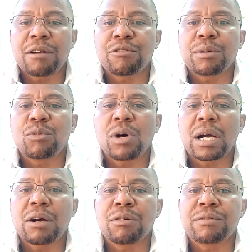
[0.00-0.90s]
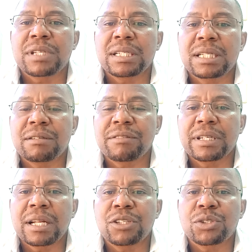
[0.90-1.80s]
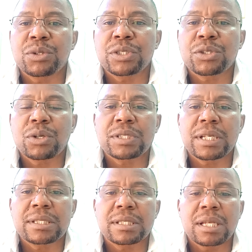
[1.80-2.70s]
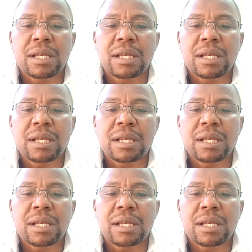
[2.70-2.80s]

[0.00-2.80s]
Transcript: a framework of certain financial resources,